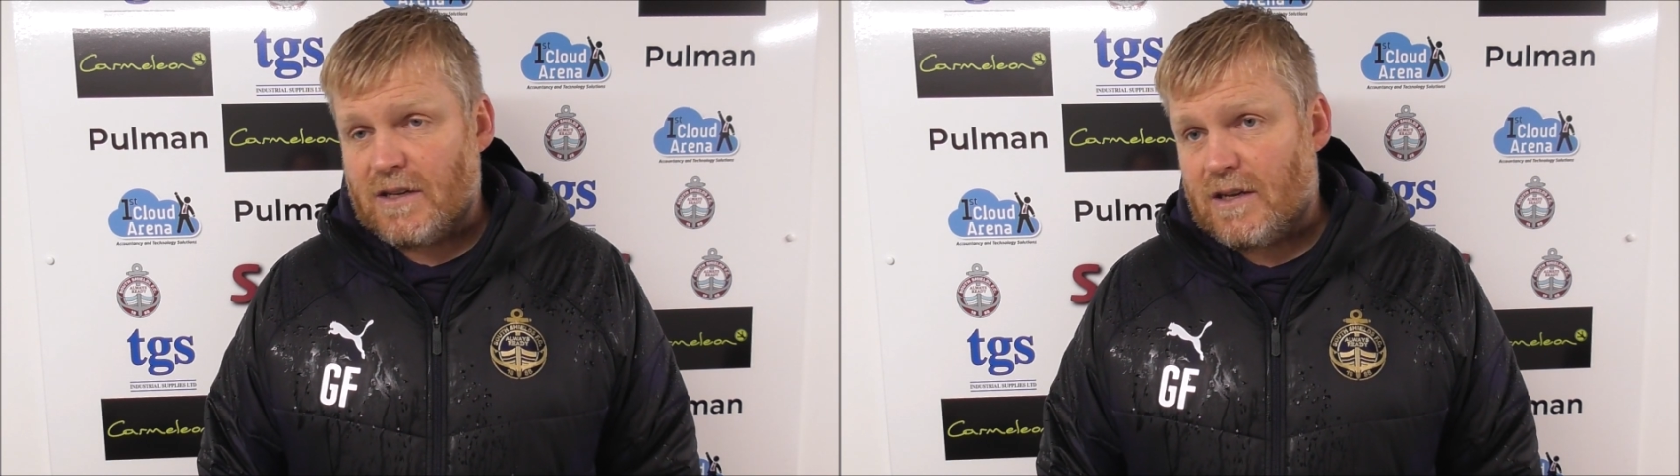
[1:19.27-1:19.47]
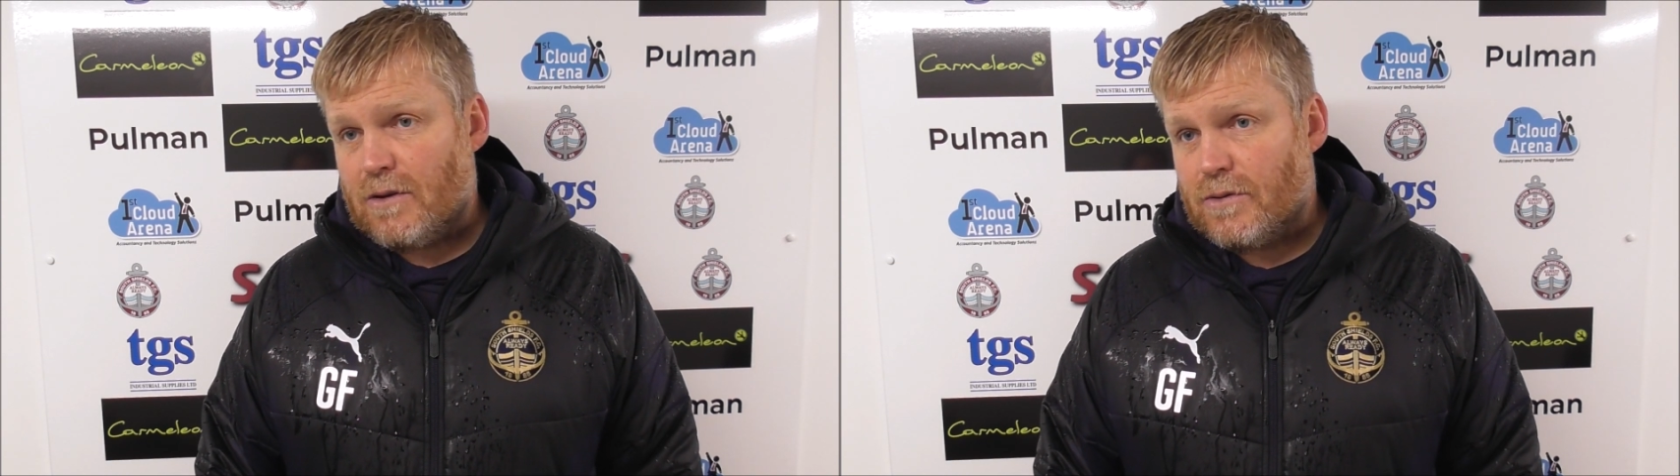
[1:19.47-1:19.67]

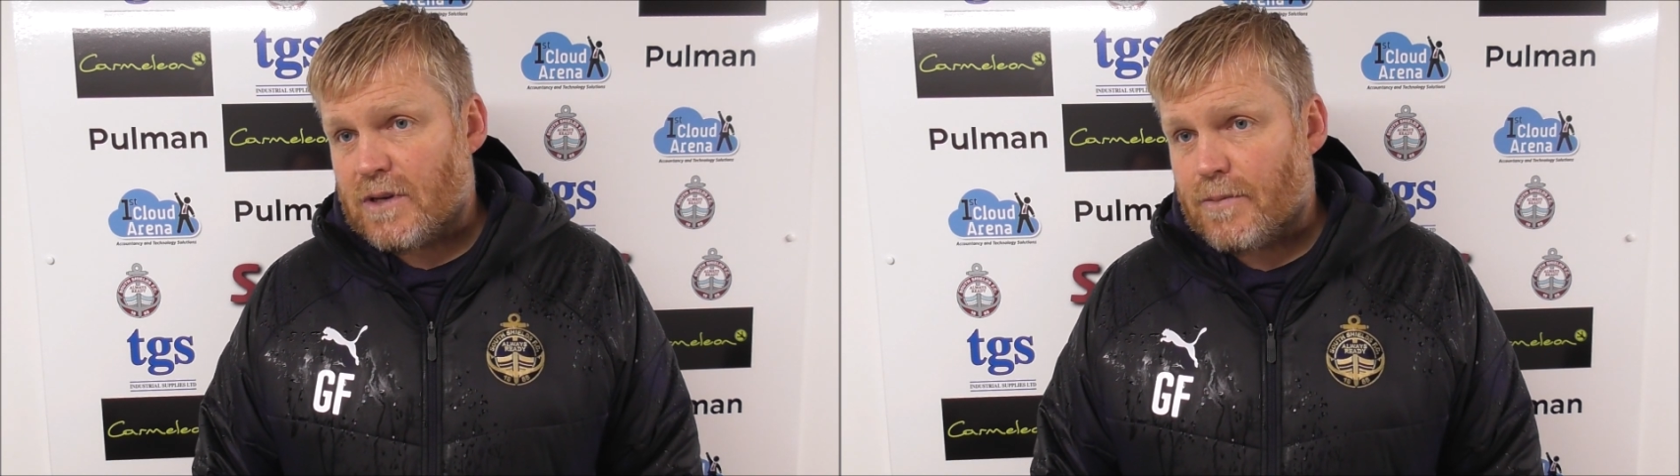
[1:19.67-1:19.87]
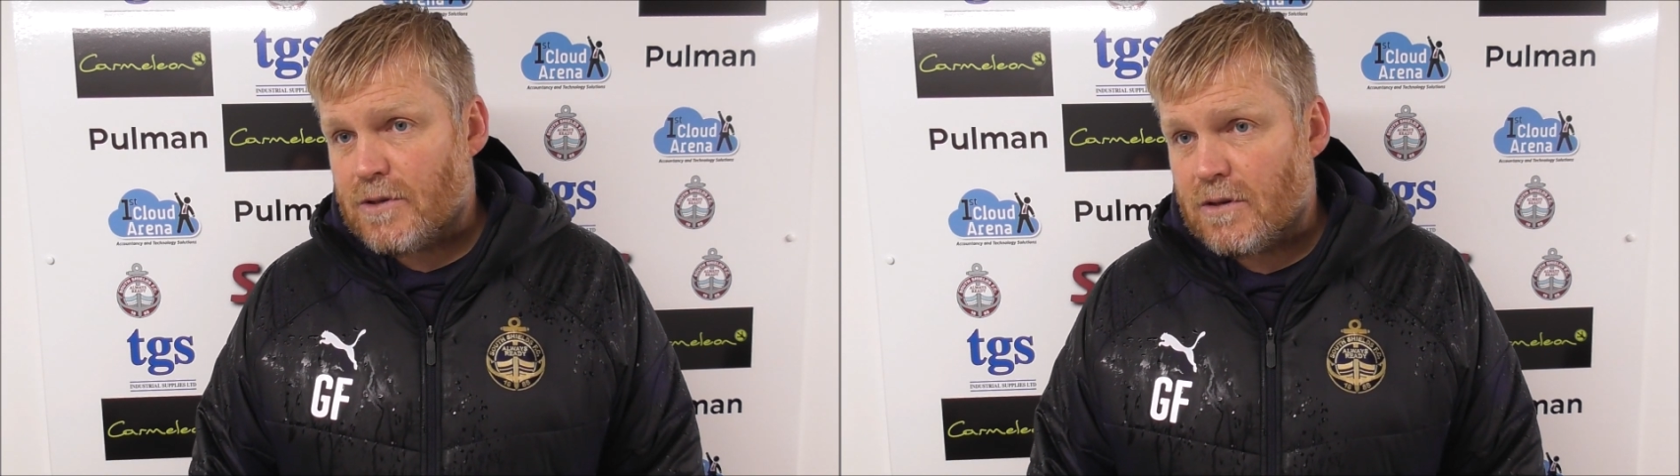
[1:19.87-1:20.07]
today, who was
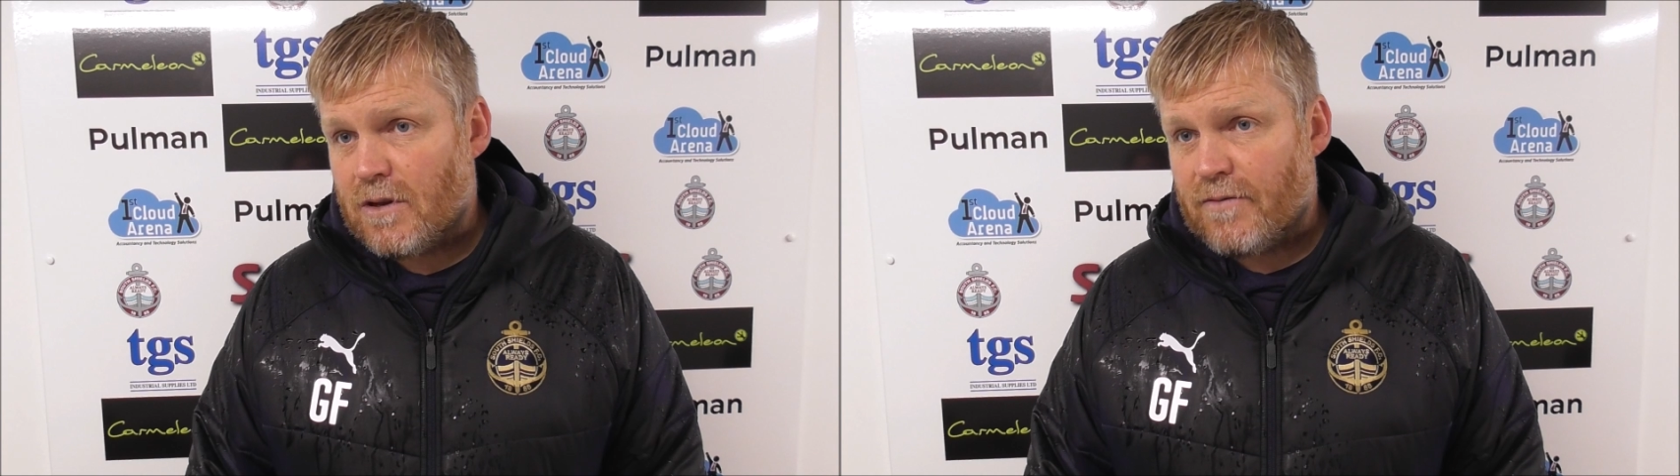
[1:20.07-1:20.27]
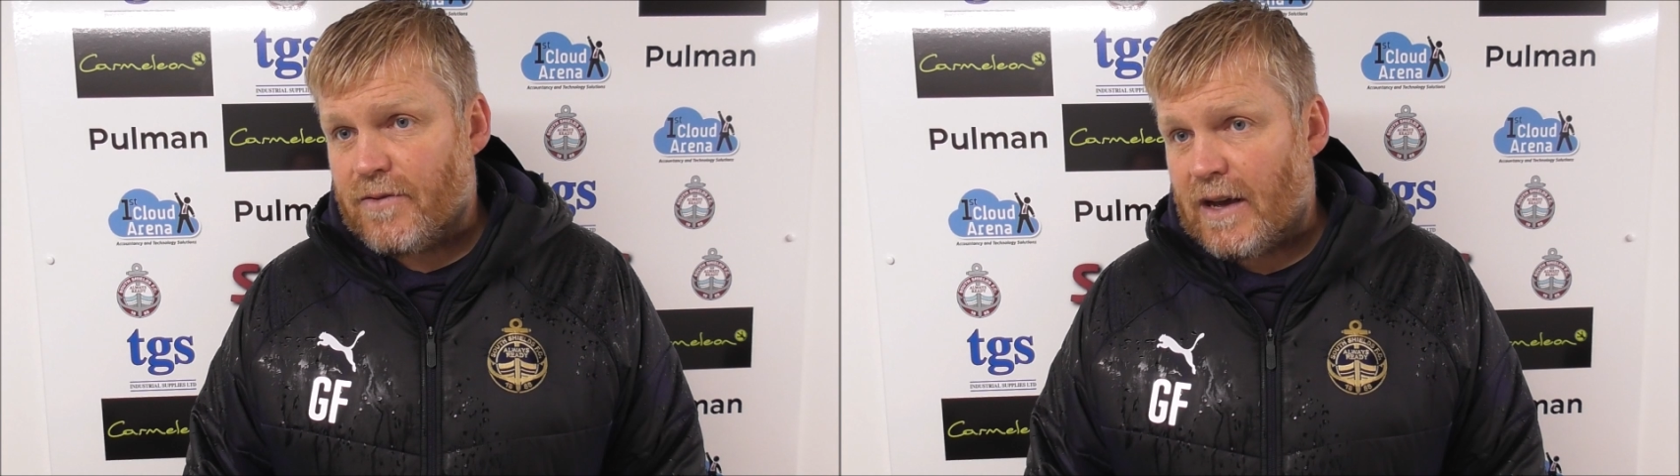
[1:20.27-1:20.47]
absolutely
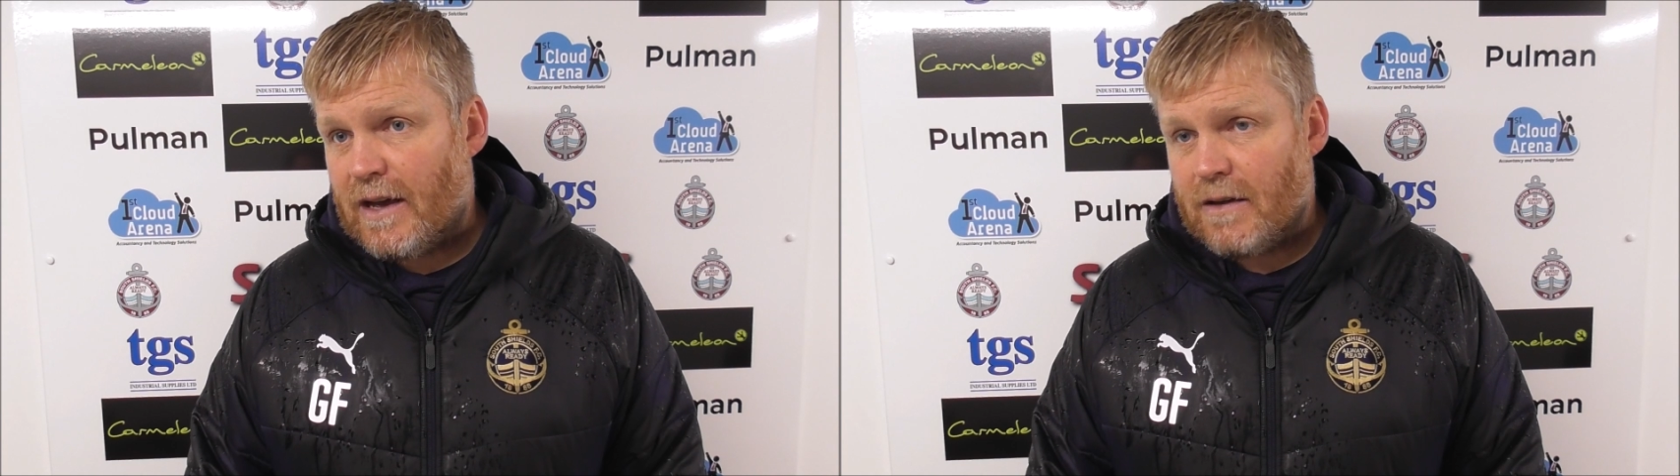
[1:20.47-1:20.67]
on fire.